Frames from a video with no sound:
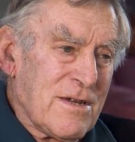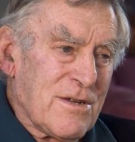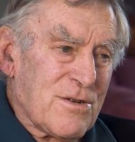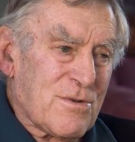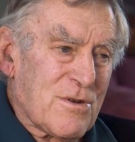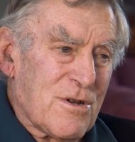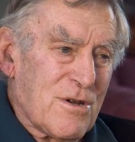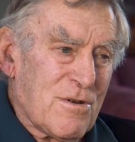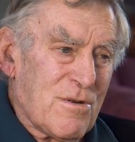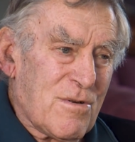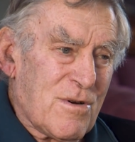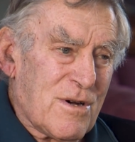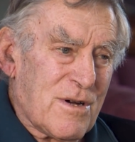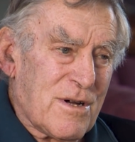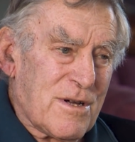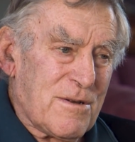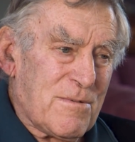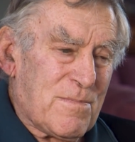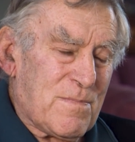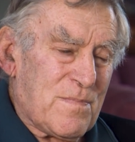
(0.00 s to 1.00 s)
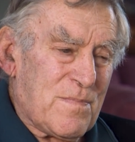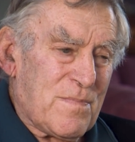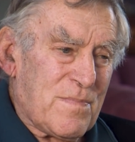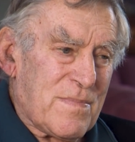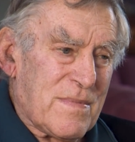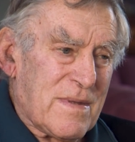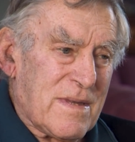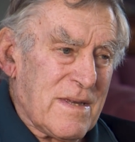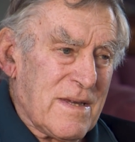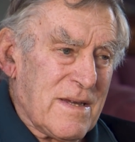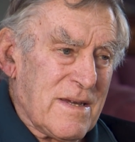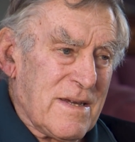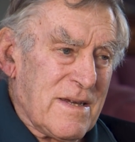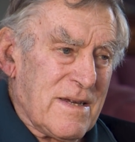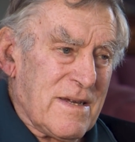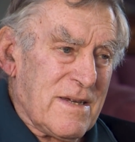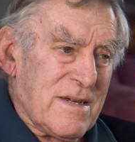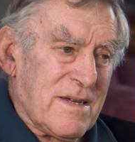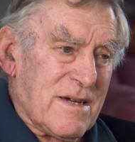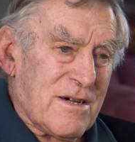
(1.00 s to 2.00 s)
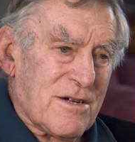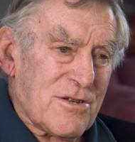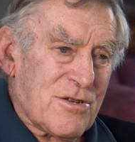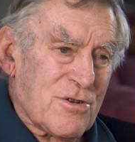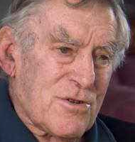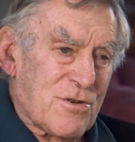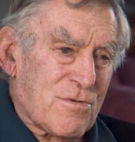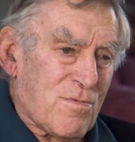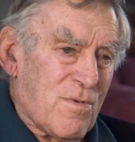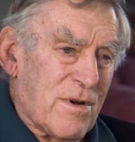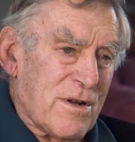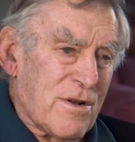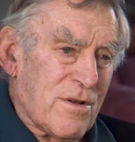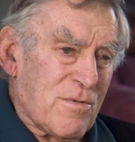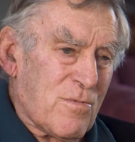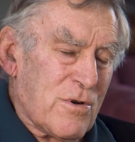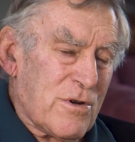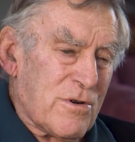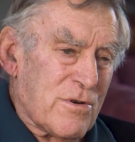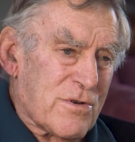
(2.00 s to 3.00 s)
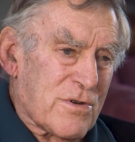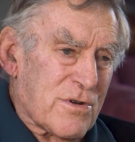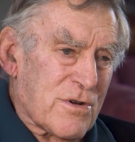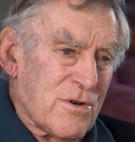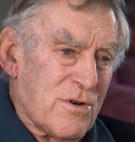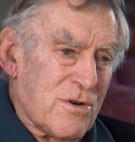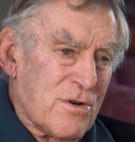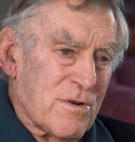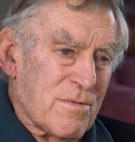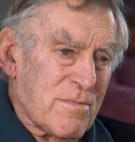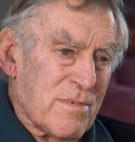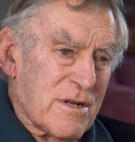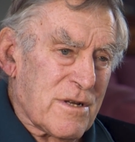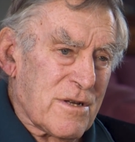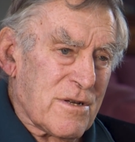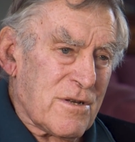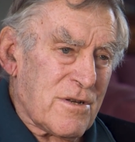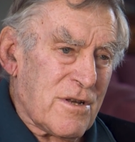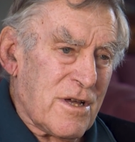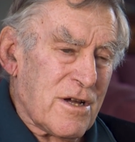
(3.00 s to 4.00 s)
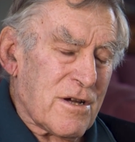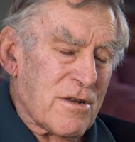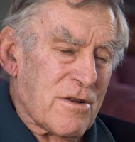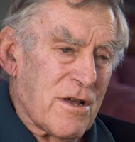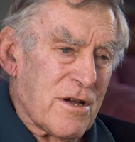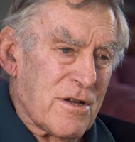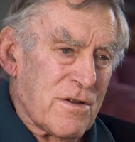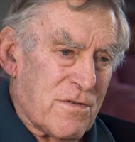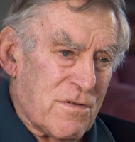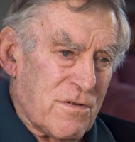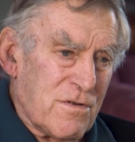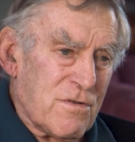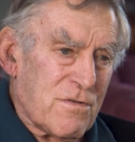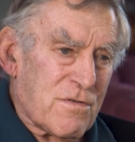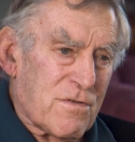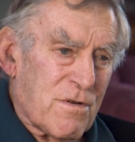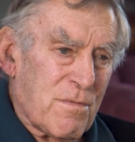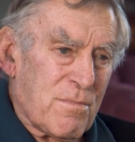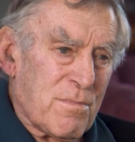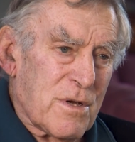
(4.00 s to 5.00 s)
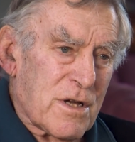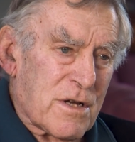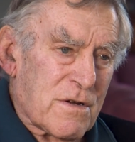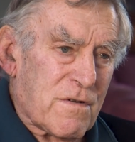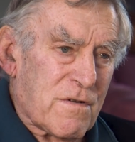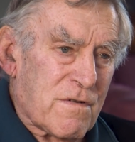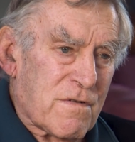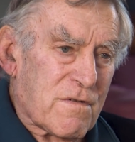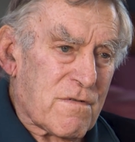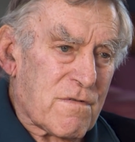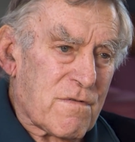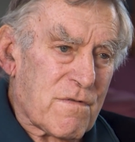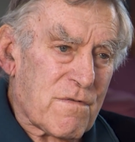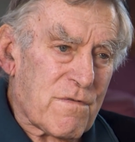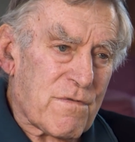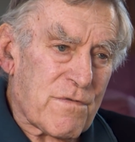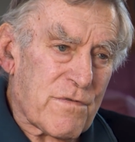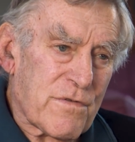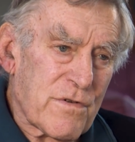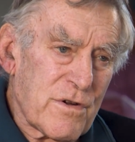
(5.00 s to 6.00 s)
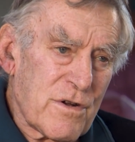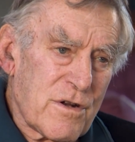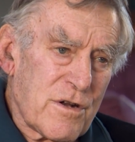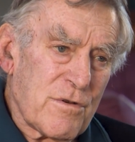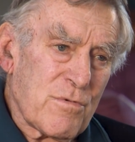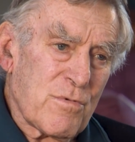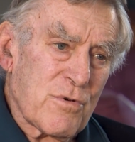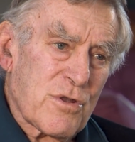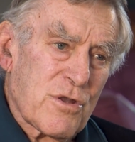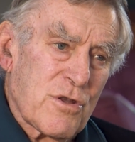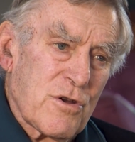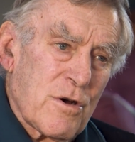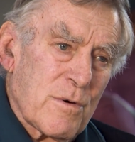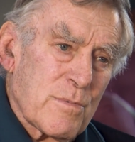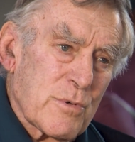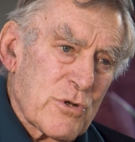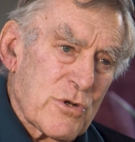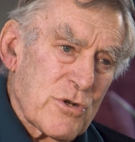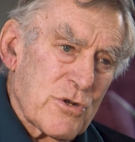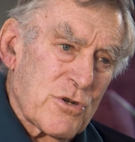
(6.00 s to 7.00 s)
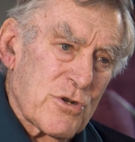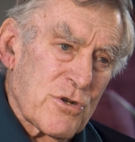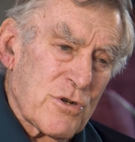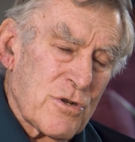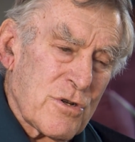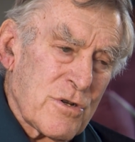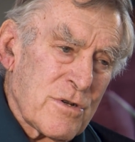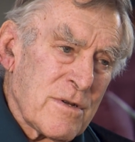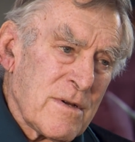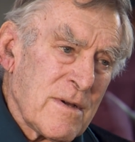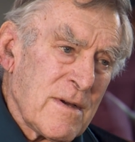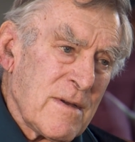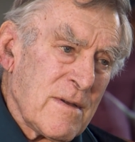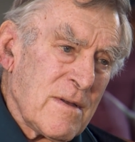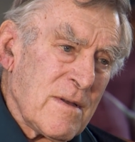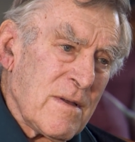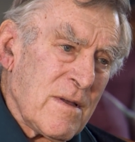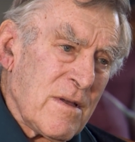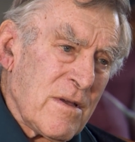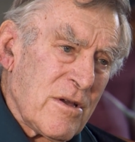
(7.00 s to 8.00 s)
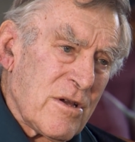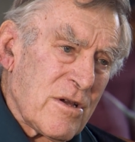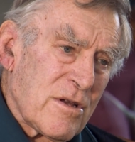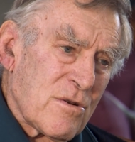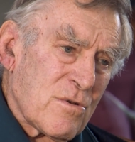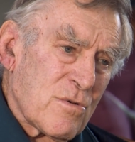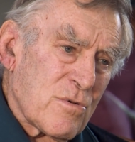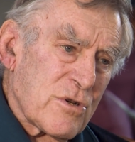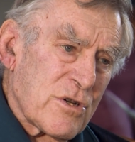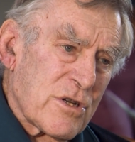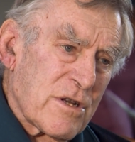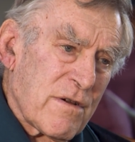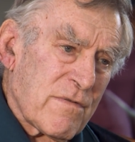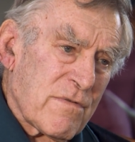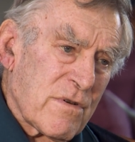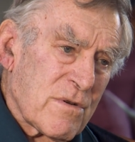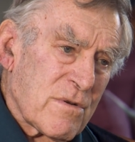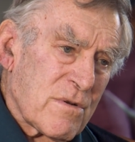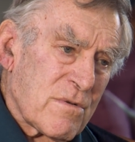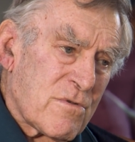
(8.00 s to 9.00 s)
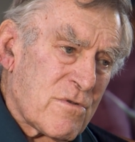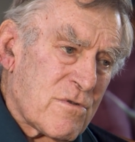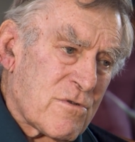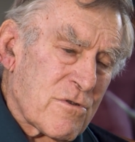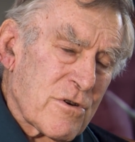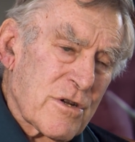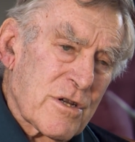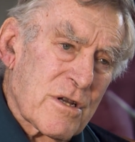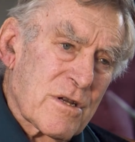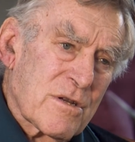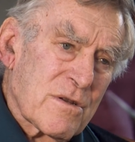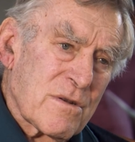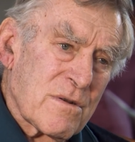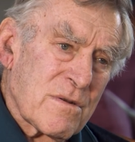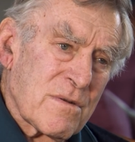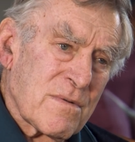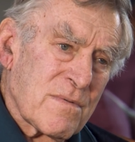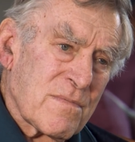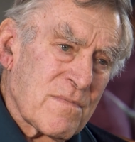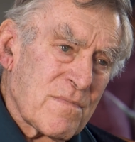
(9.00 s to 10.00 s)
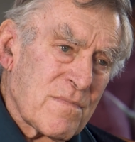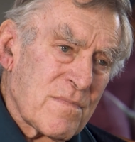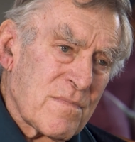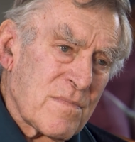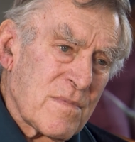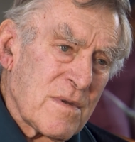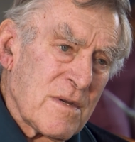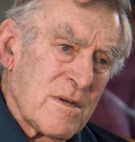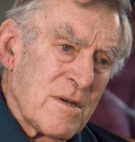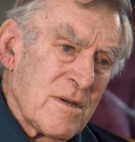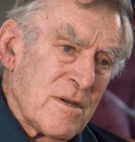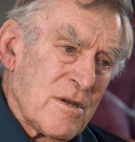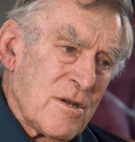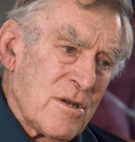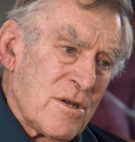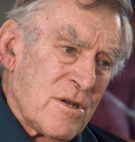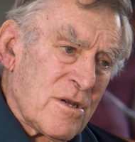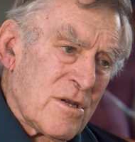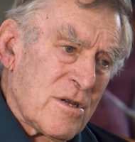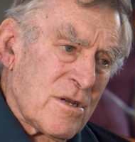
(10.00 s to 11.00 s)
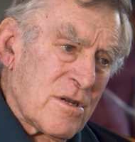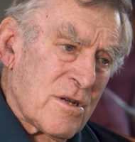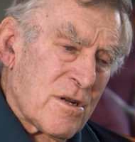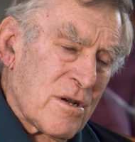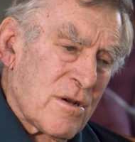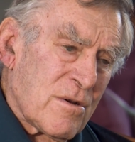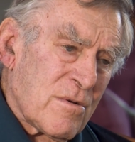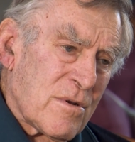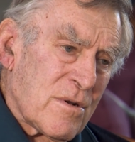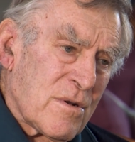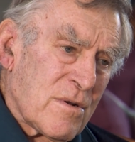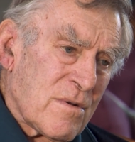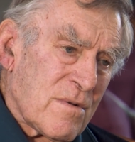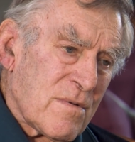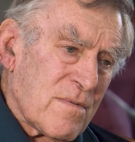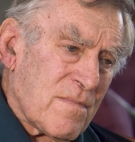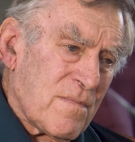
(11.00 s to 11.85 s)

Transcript: So I, I just wonder where it's gone. But in our days, you used to mix freely with the opposition, and, and always have a drink and. You know, and,